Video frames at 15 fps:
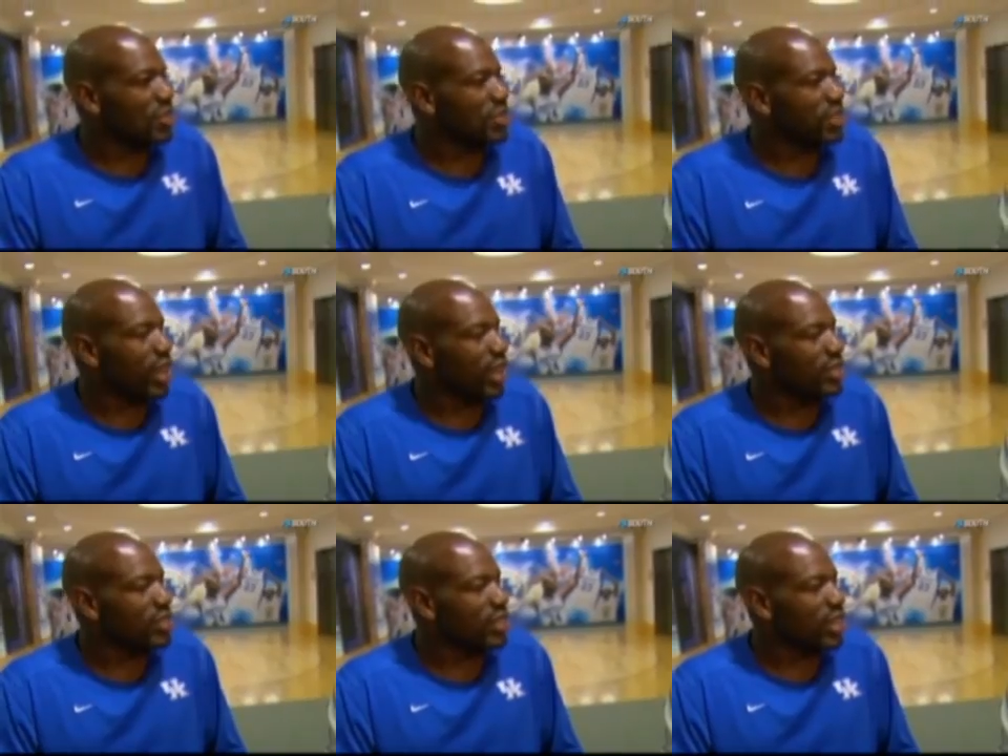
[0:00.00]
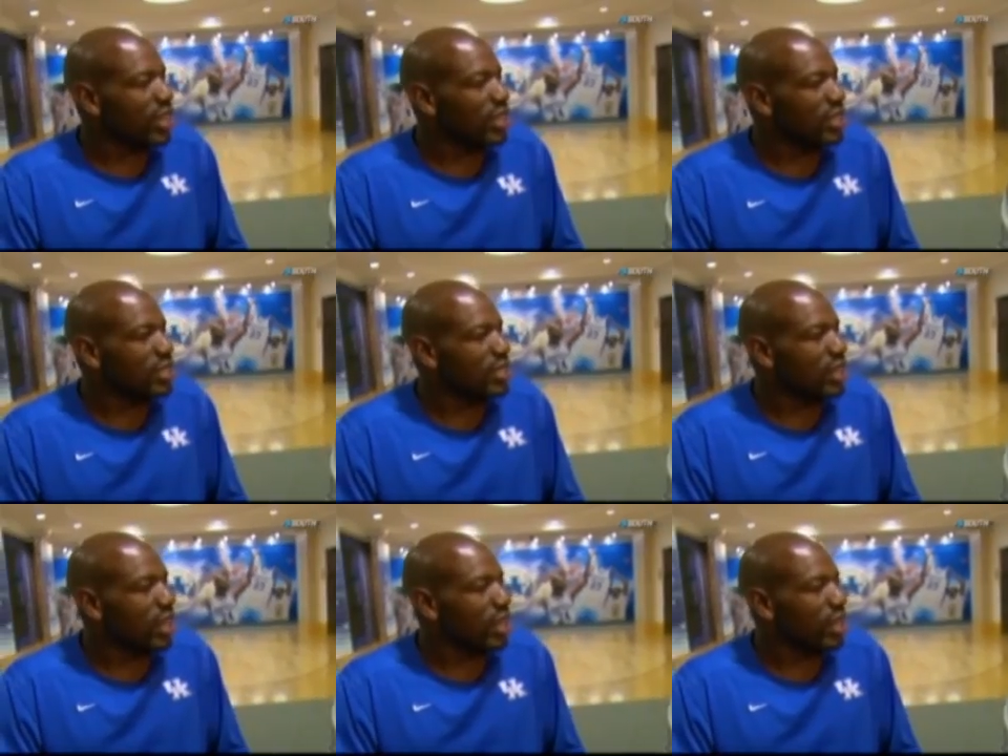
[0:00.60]
It was actually
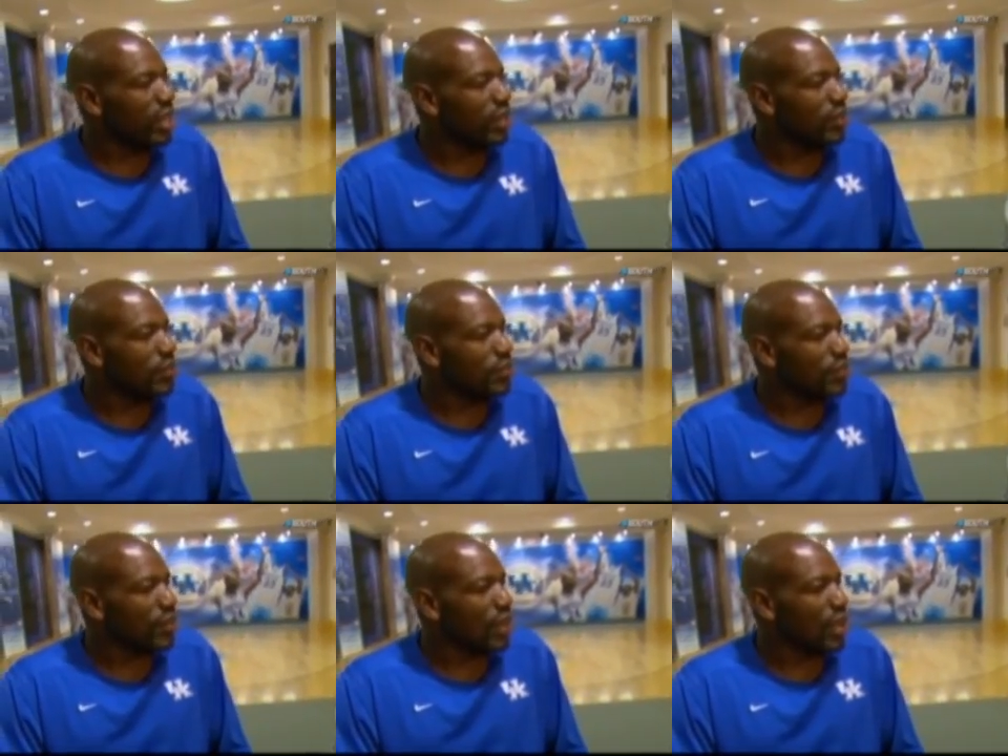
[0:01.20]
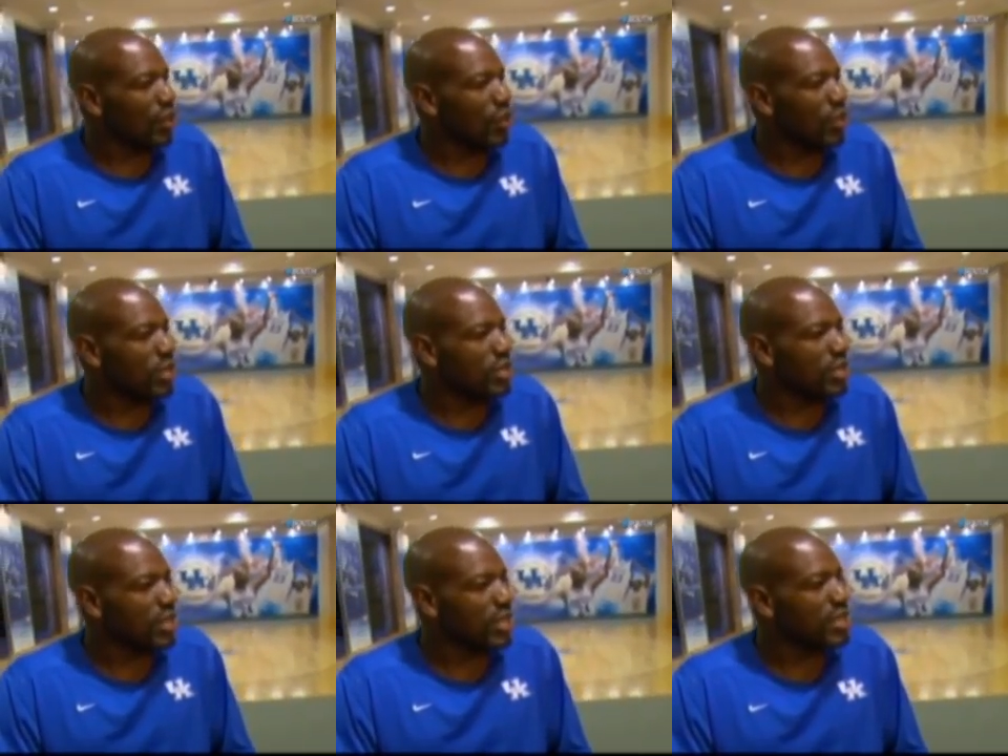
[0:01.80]
against I
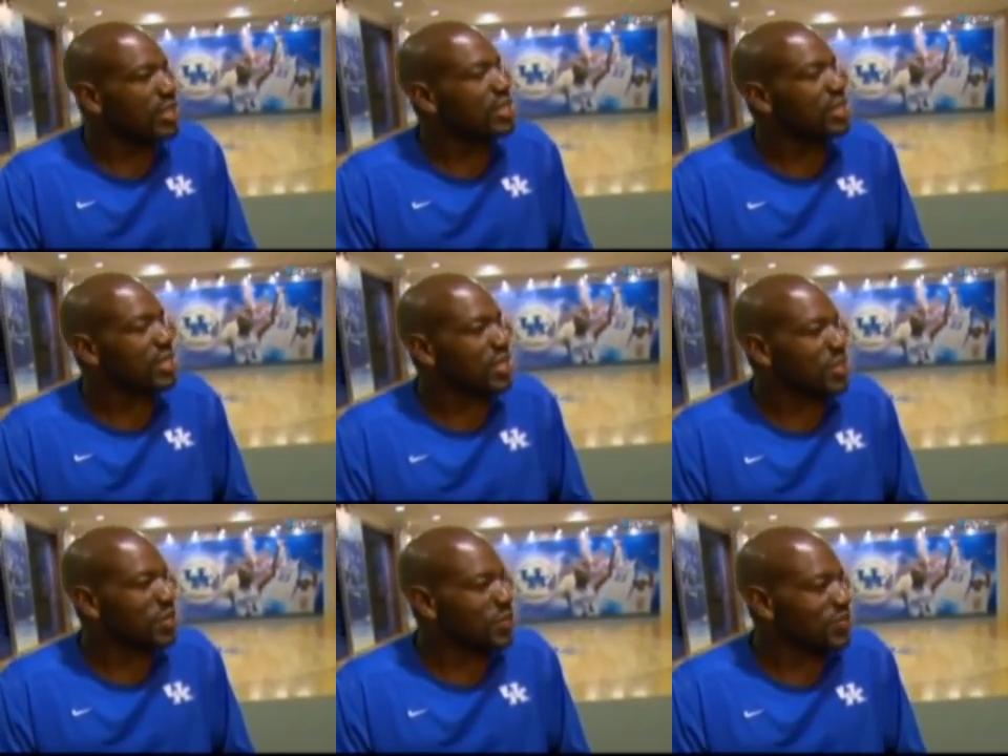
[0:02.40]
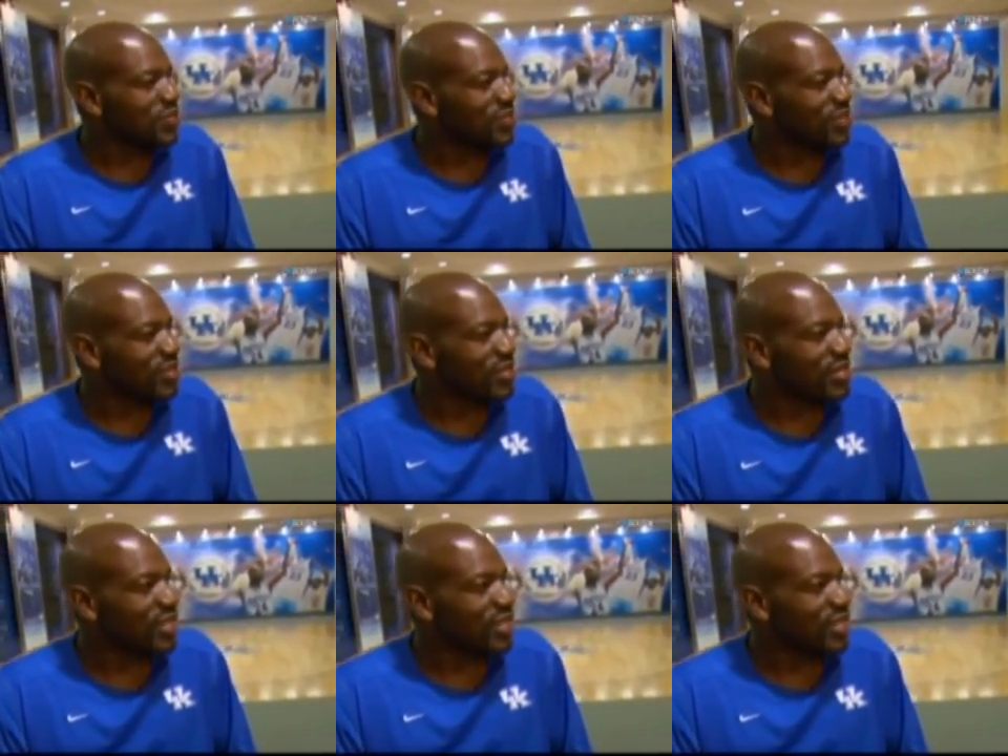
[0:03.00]
want to say TCU.